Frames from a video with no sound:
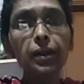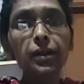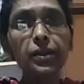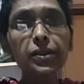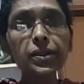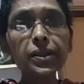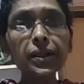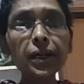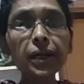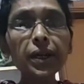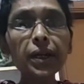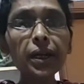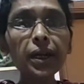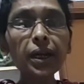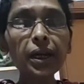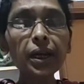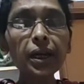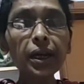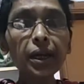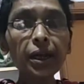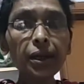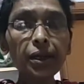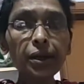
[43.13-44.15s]

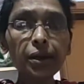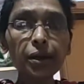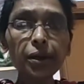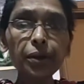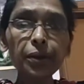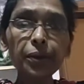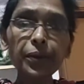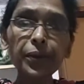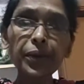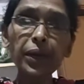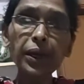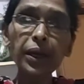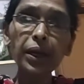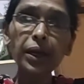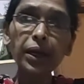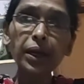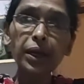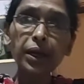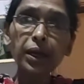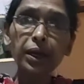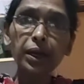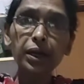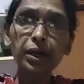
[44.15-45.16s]
Generally,
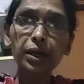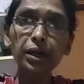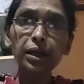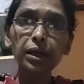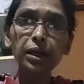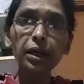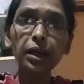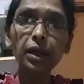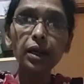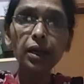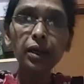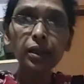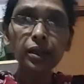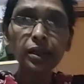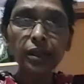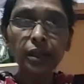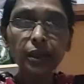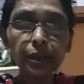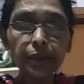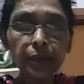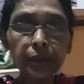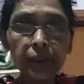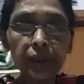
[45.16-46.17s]
we learn
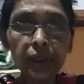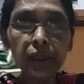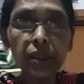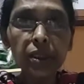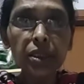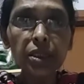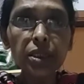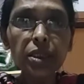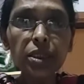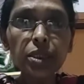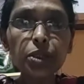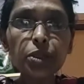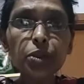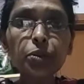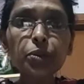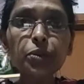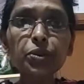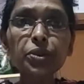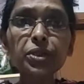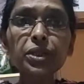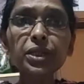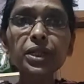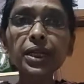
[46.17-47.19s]
the words to
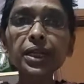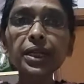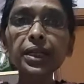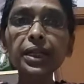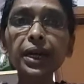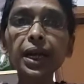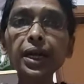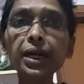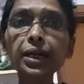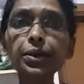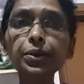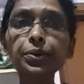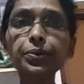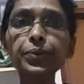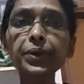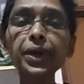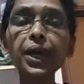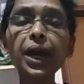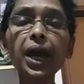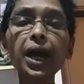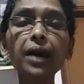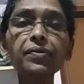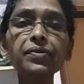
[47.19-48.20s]
see that
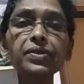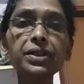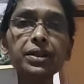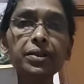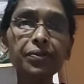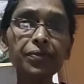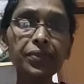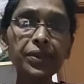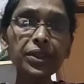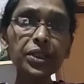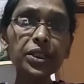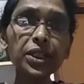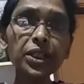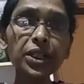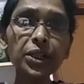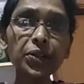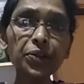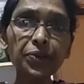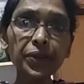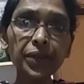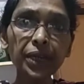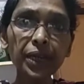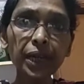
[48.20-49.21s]
we have
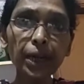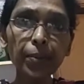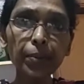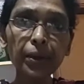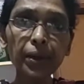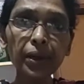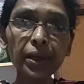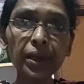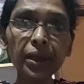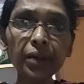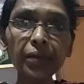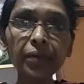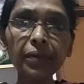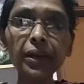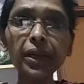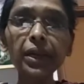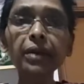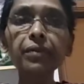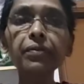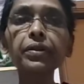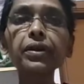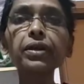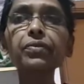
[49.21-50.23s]
sufficient vocabulary
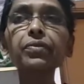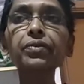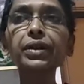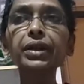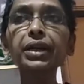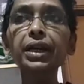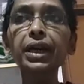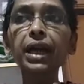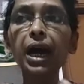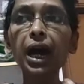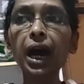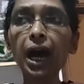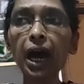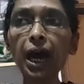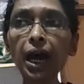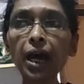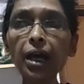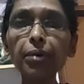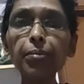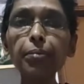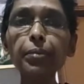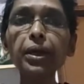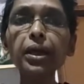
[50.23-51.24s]
whenever we
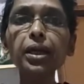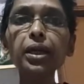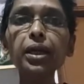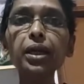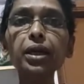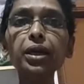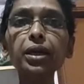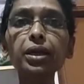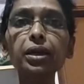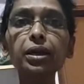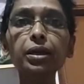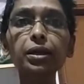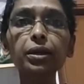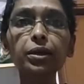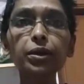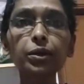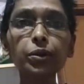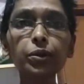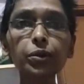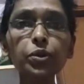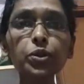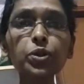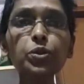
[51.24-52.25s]
are making
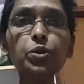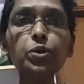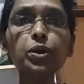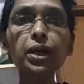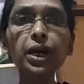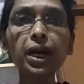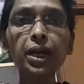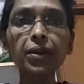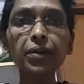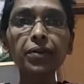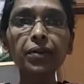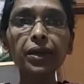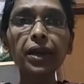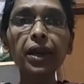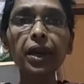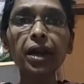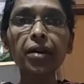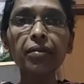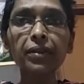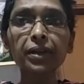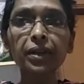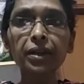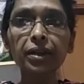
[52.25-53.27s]
use to convey
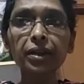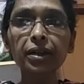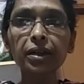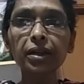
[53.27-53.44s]
our